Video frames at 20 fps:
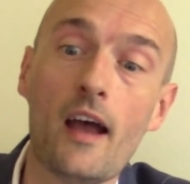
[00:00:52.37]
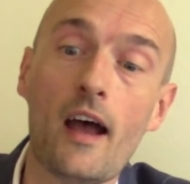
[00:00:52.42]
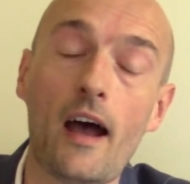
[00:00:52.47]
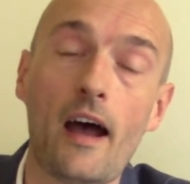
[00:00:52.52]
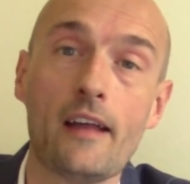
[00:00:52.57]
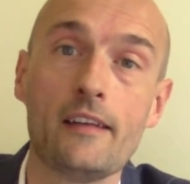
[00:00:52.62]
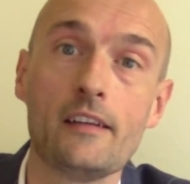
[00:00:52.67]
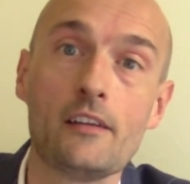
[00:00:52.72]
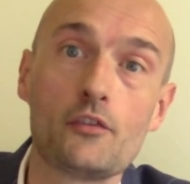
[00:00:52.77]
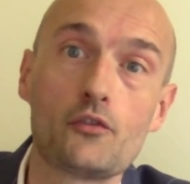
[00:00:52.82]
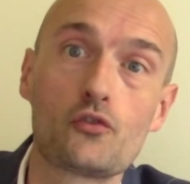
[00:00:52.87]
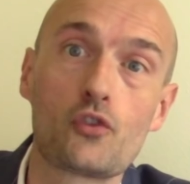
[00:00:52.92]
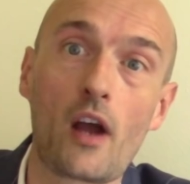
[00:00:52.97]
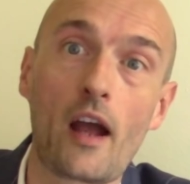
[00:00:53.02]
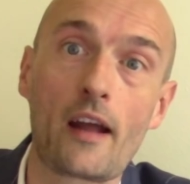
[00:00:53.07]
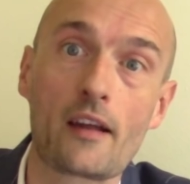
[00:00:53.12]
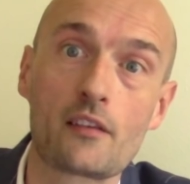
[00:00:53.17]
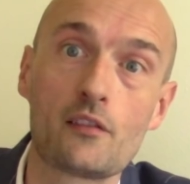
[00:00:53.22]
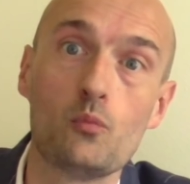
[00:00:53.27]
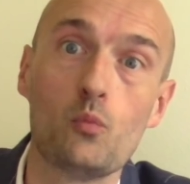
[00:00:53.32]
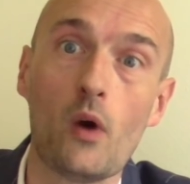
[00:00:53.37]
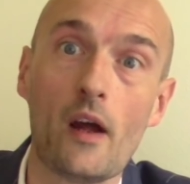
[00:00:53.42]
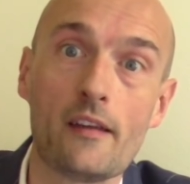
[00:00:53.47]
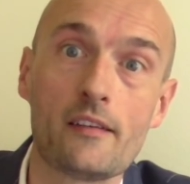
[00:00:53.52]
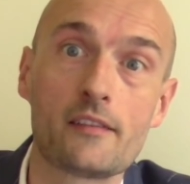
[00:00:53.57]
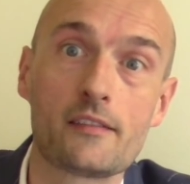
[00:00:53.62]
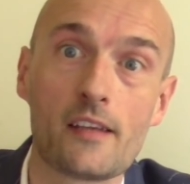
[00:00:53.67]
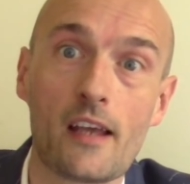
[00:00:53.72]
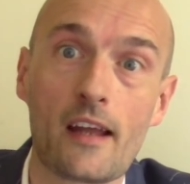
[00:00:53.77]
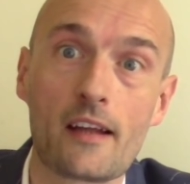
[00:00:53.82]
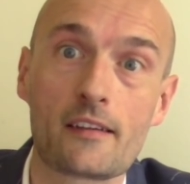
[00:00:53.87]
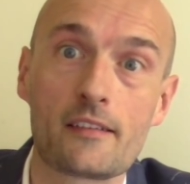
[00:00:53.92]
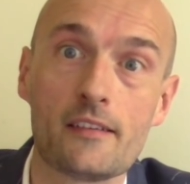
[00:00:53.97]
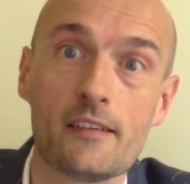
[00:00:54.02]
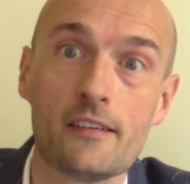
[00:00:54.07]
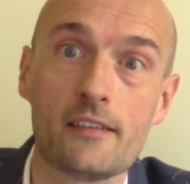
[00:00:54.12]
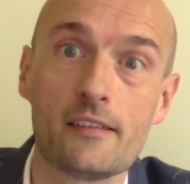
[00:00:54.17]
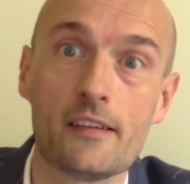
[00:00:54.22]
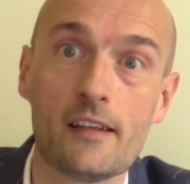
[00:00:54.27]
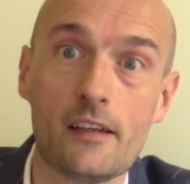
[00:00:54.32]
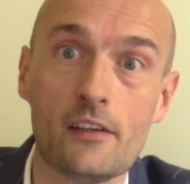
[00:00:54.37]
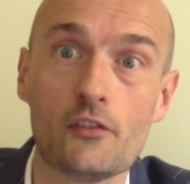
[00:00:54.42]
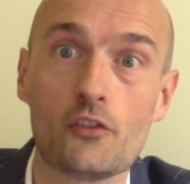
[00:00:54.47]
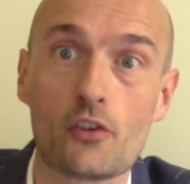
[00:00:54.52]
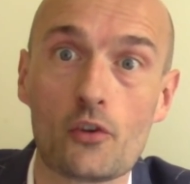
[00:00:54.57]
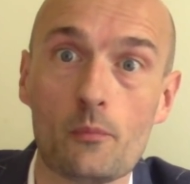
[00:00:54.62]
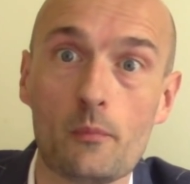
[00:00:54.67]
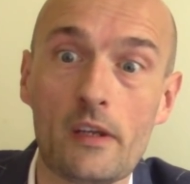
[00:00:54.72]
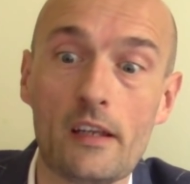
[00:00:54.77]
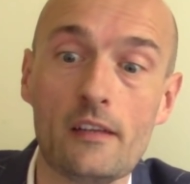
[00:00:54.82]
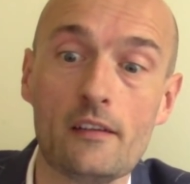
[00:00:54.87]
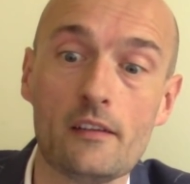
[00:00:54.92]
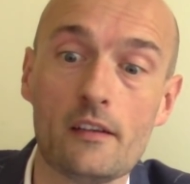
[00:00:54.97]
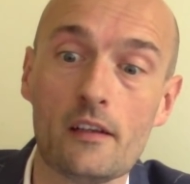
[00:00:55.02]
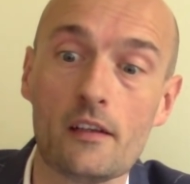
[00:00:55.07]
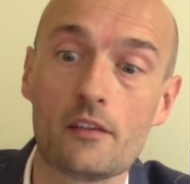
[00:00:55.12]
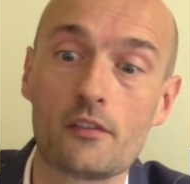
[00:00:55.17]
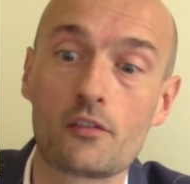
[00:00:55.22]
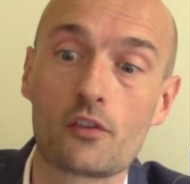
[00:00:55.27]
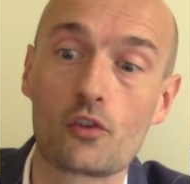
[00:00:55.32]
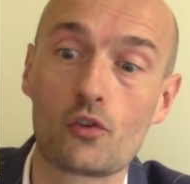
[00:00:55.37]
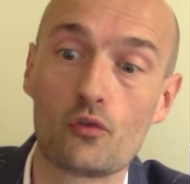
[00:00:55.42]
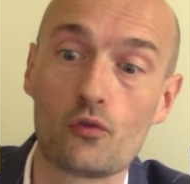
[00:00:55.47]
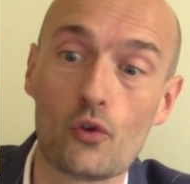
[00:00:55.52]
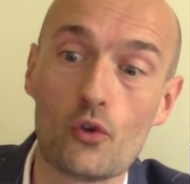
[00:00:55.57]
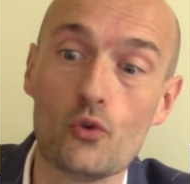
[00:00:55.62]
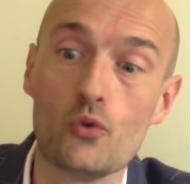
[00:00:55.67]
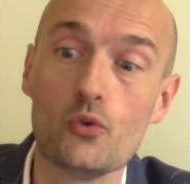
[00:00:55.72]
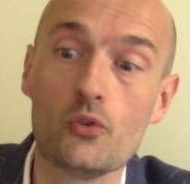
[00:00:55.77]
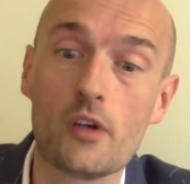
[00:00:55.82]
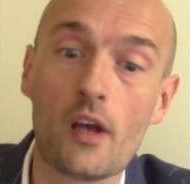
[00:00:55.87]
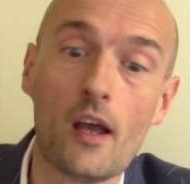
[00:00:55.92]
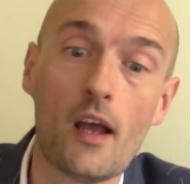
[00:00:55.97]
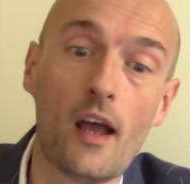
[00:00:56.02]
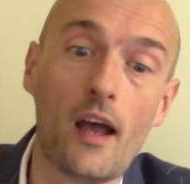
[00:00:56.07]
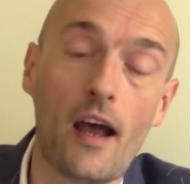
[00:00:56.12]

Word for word: and it tracks West Texas Intermediate Crude,